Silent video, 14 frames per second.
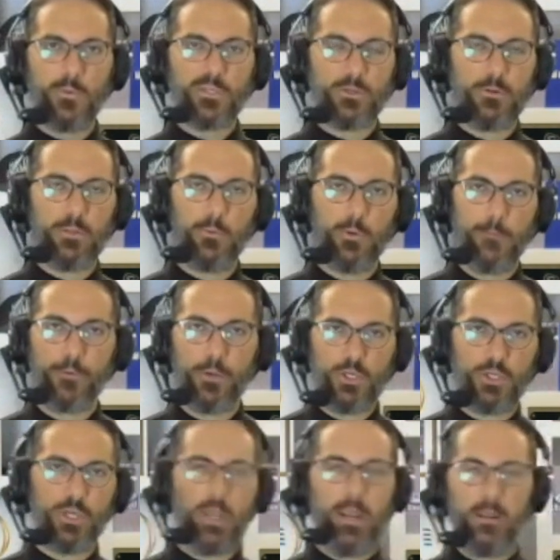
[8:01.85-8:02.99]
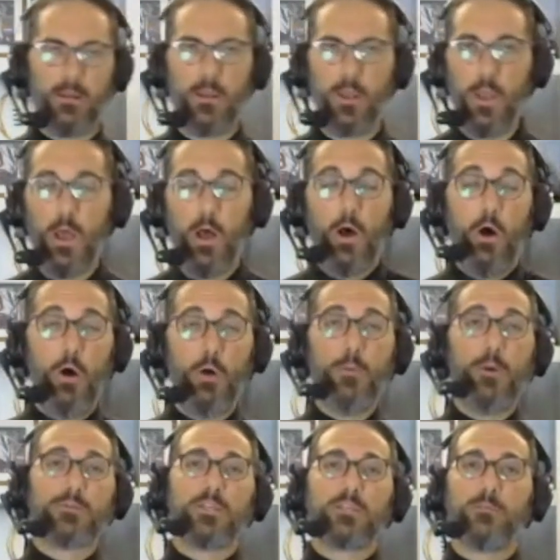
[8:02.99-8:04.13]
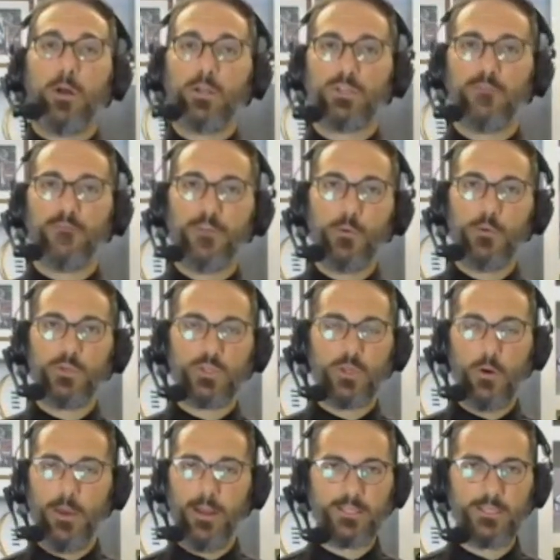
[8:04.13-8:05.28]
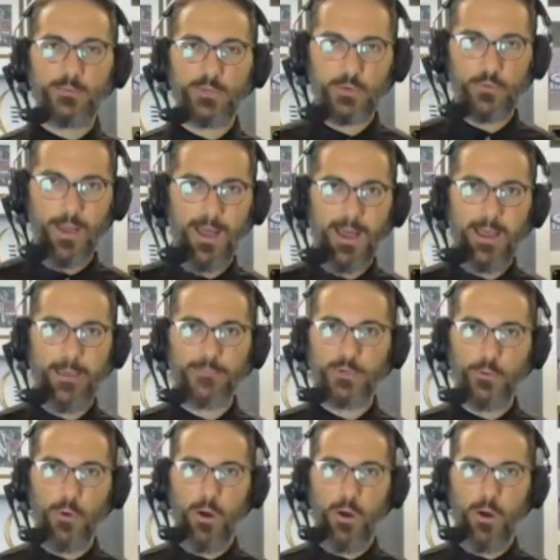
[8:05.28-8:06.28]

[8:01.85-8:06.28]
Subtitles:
certainly would appreciate it almost as much if you would just go ahead and subscribe to